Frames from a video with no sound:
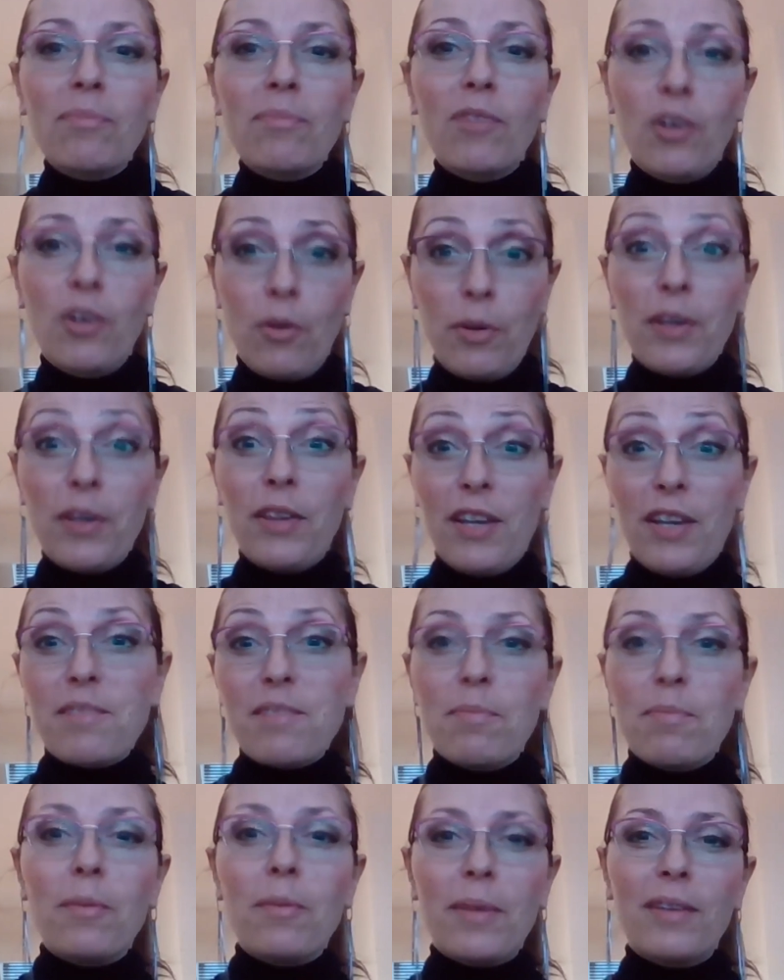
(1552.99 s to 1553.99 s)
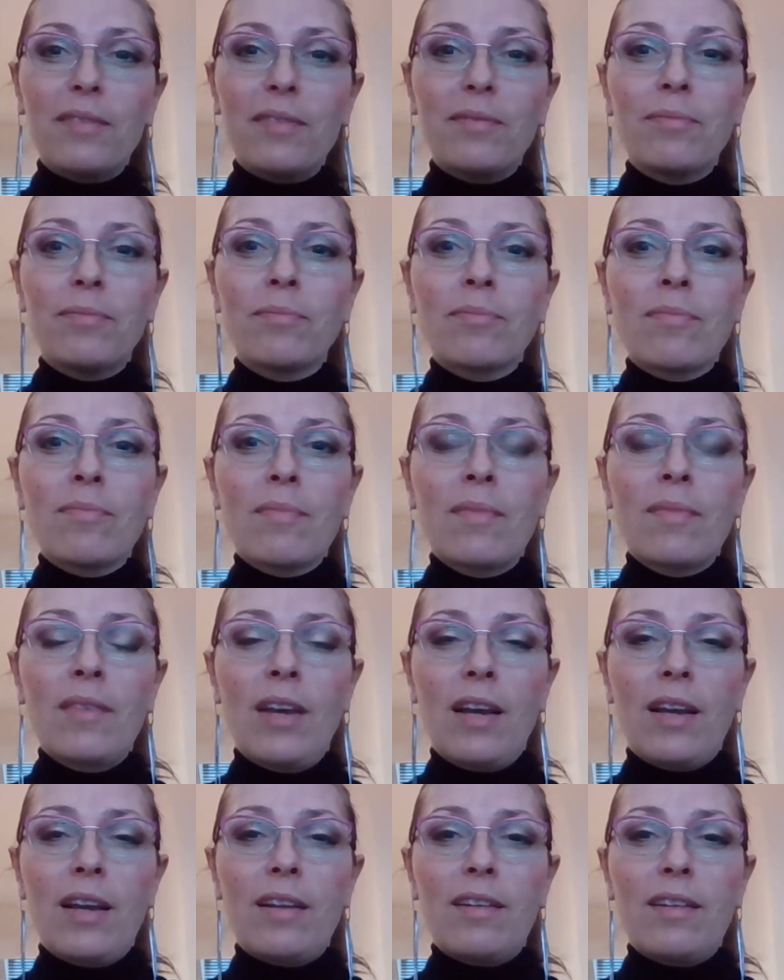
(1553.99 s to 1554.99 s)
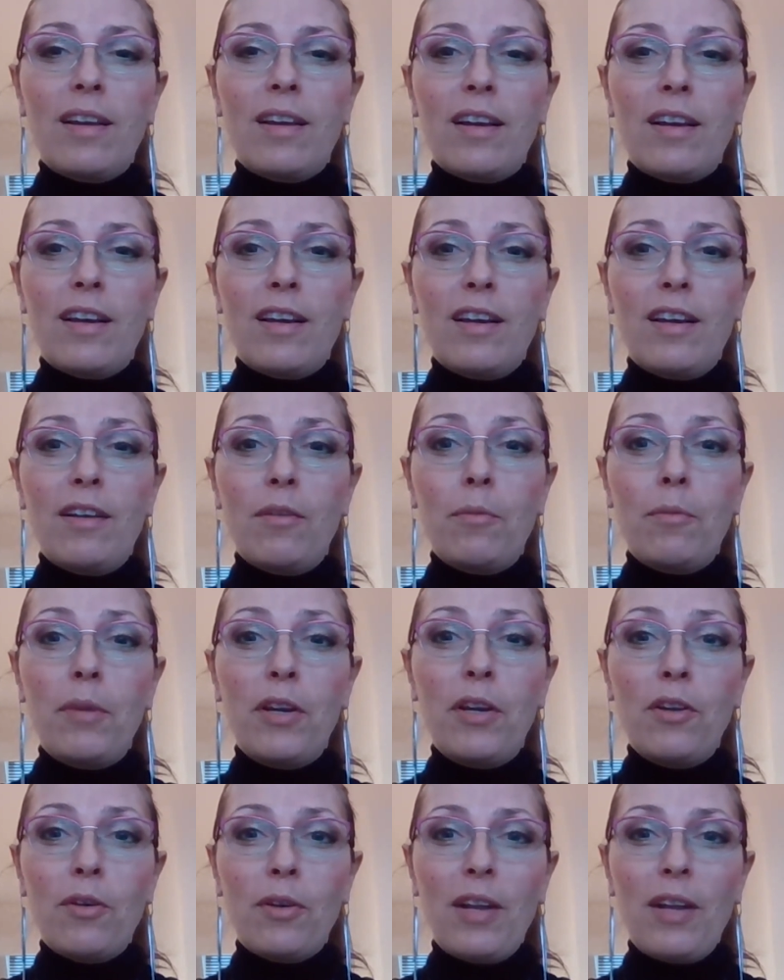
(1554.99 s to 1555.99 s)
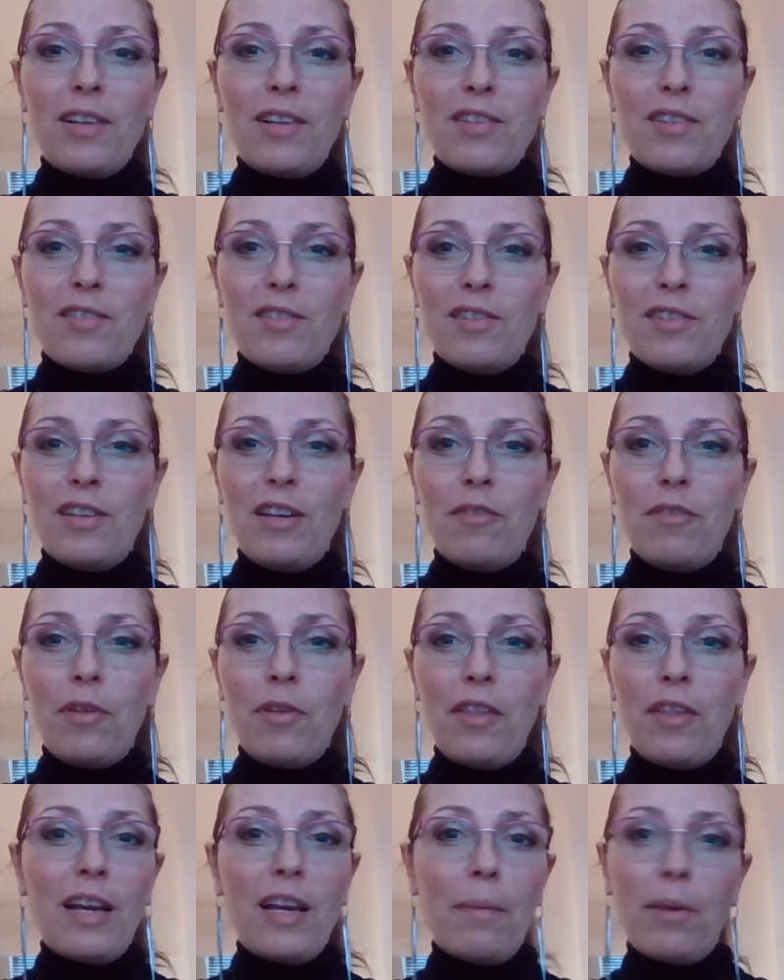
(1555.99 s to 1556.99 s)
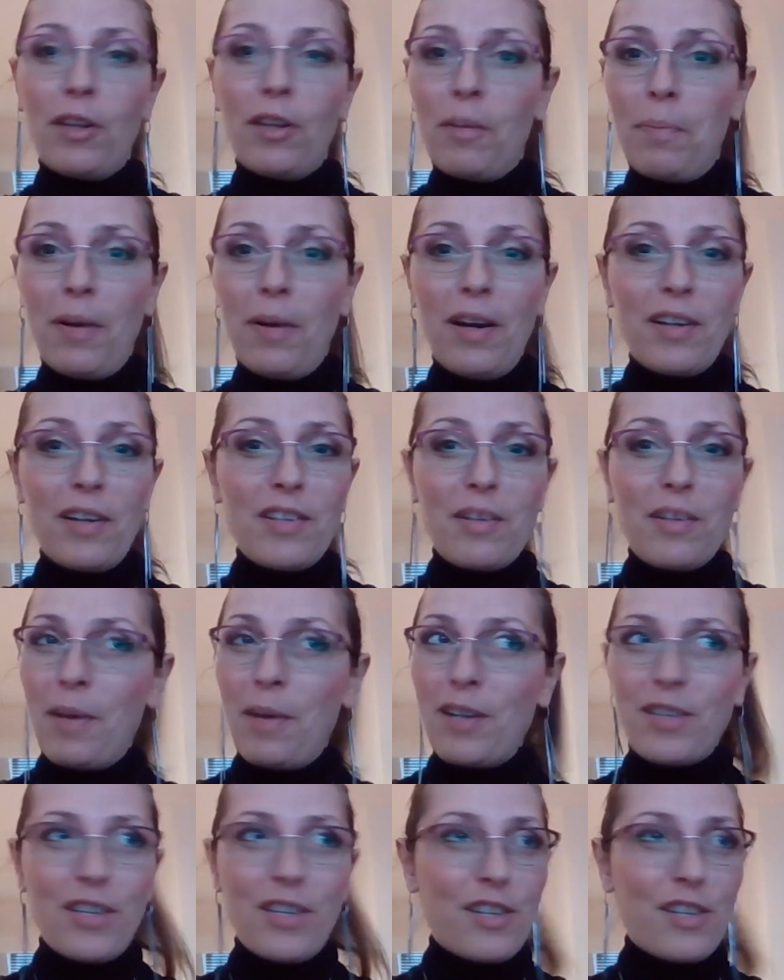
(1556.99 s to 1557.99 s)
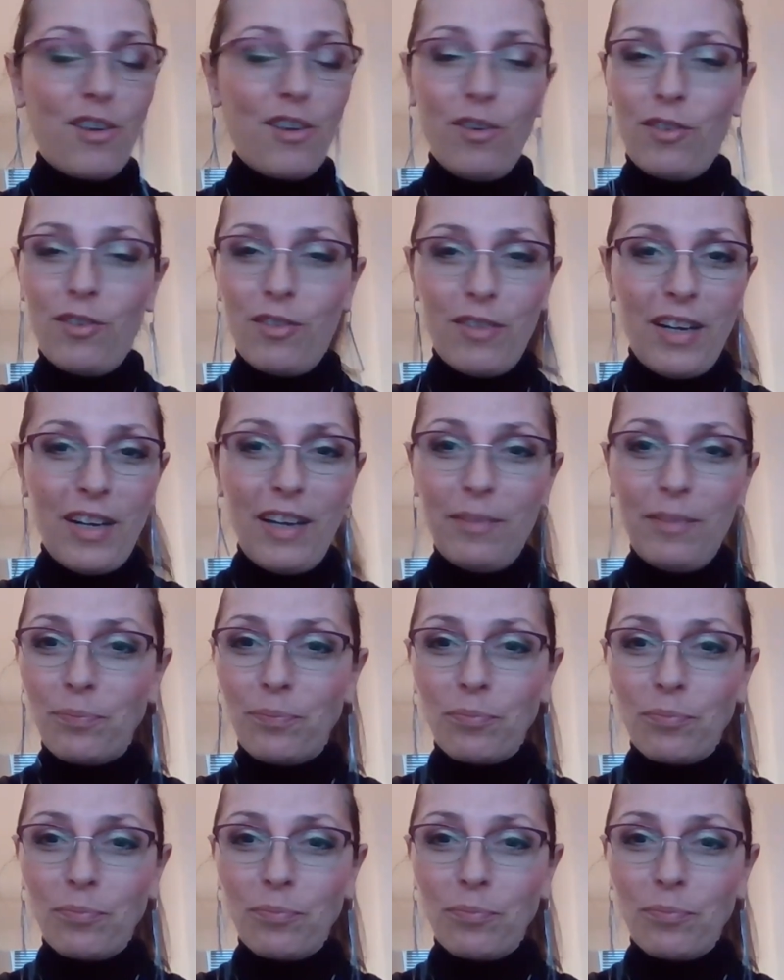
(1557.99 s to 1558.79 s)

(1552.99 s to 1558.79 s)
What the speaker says: You're in this moment. And we know that if we think about the past is gone, right?